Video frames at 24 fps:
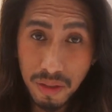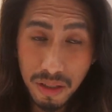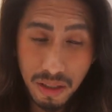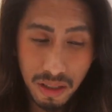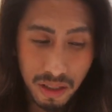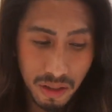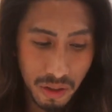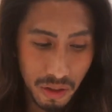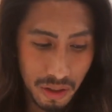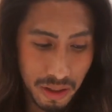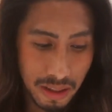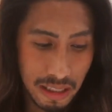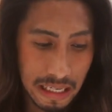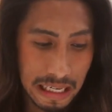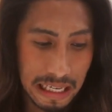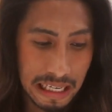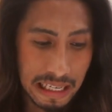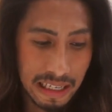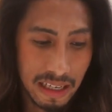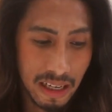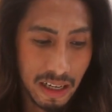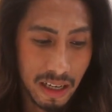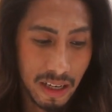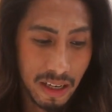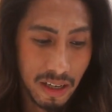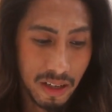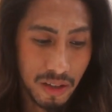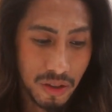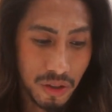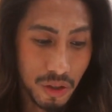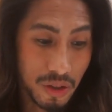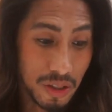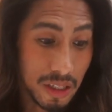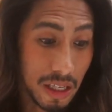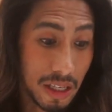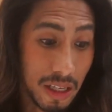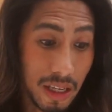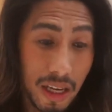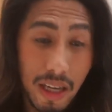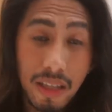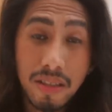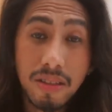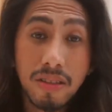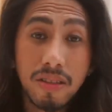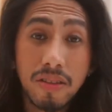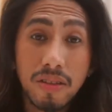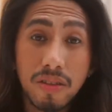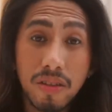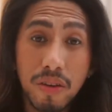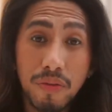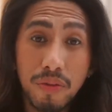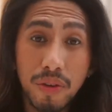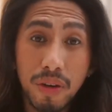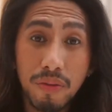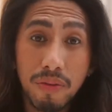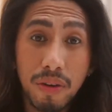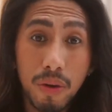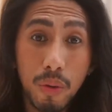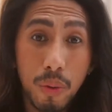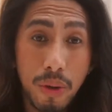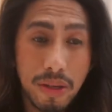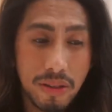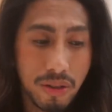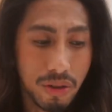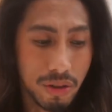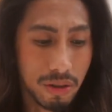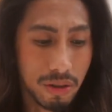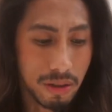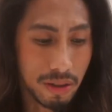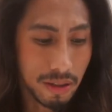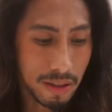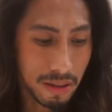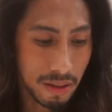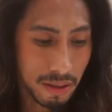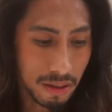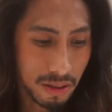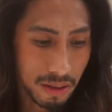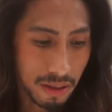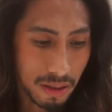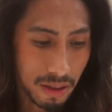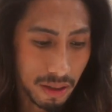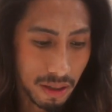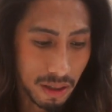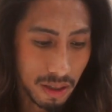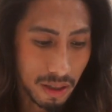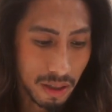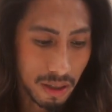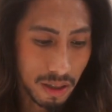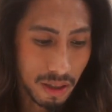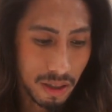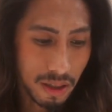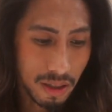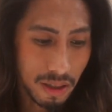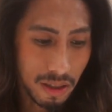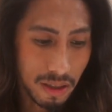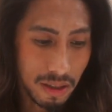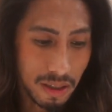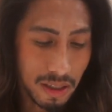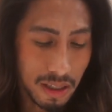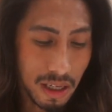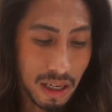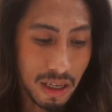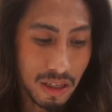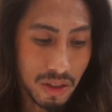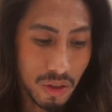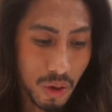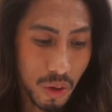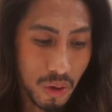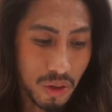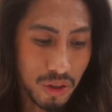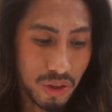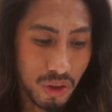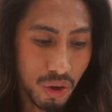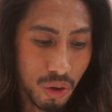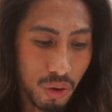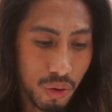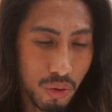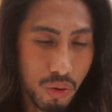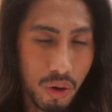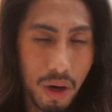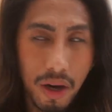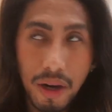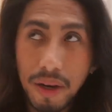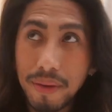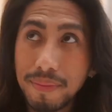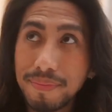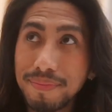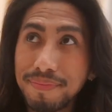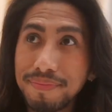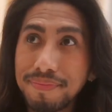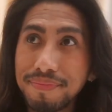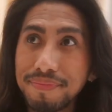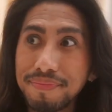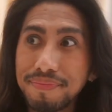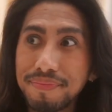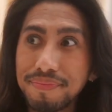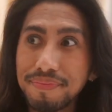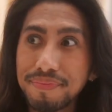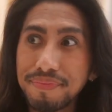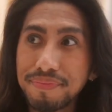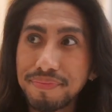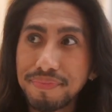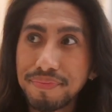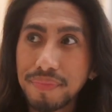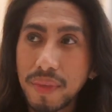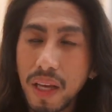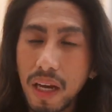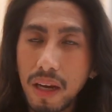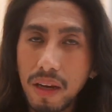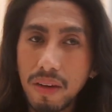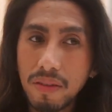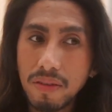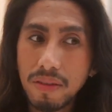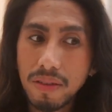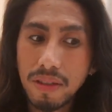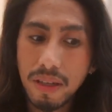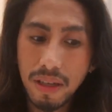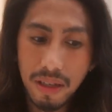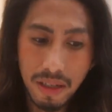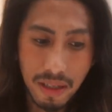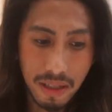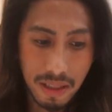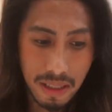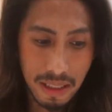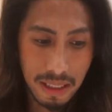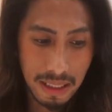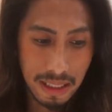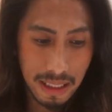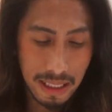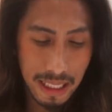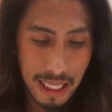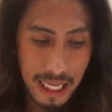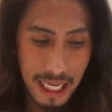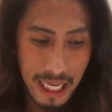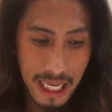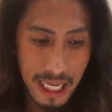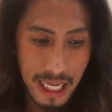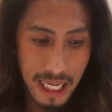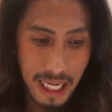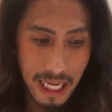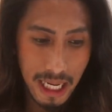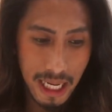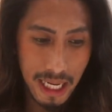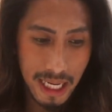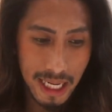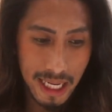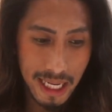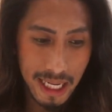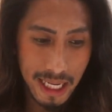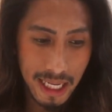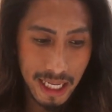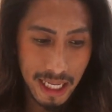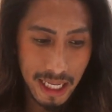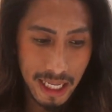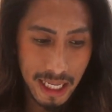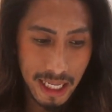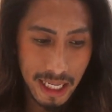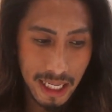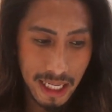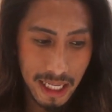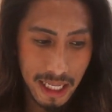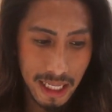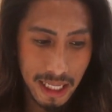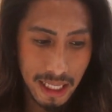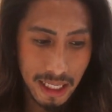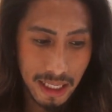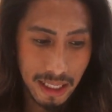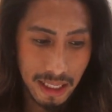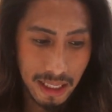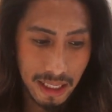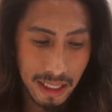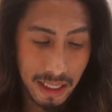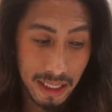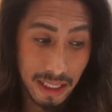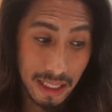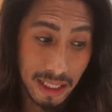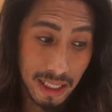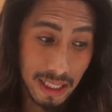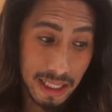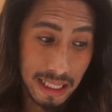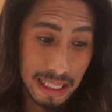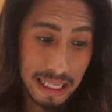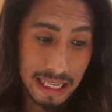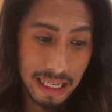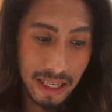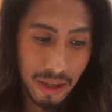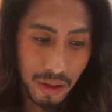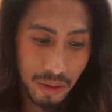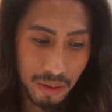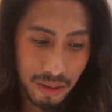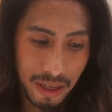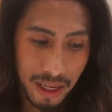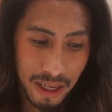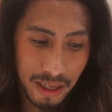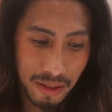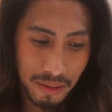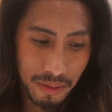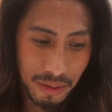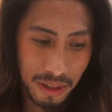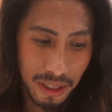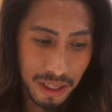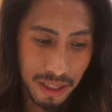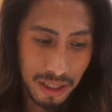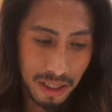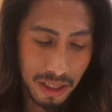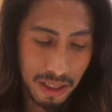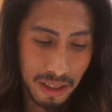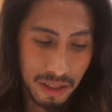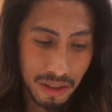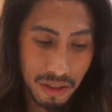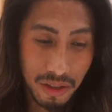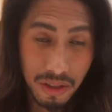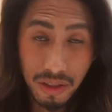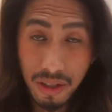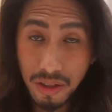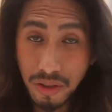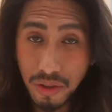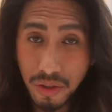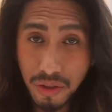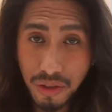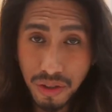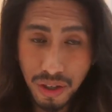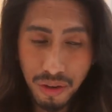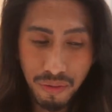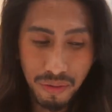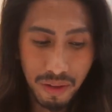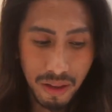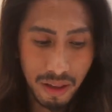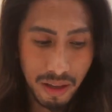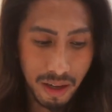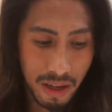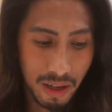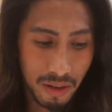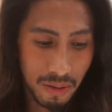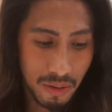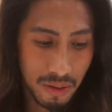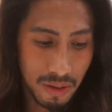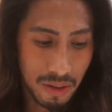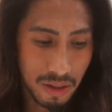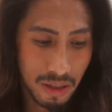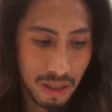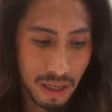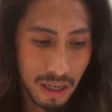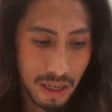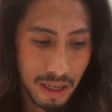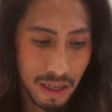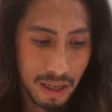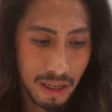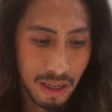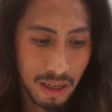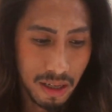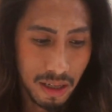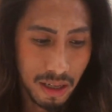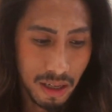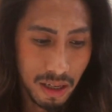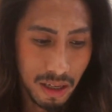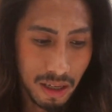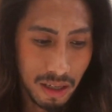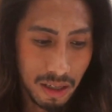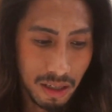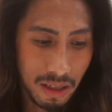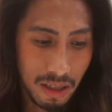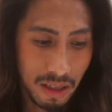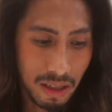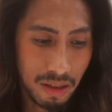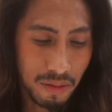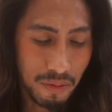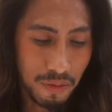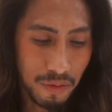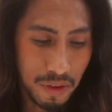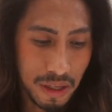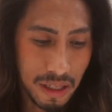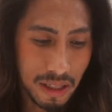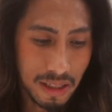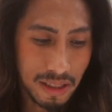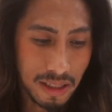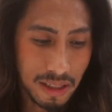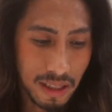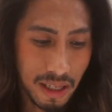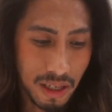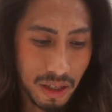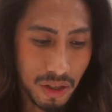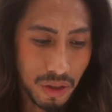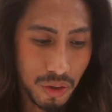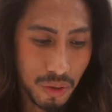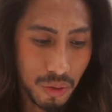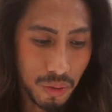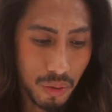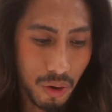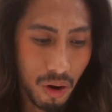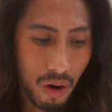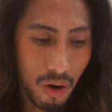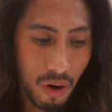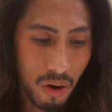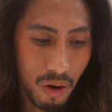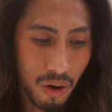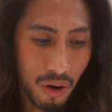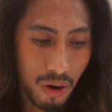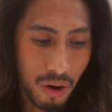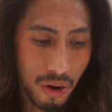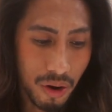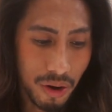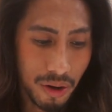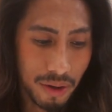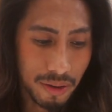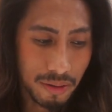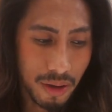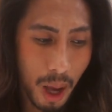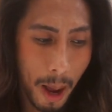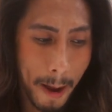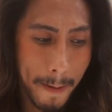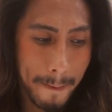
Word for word: it's in your side so it's a yes if you have a question the sun is also um, how to say this because uh, this is leo now right and it's, that's your seventh house and it feels like you are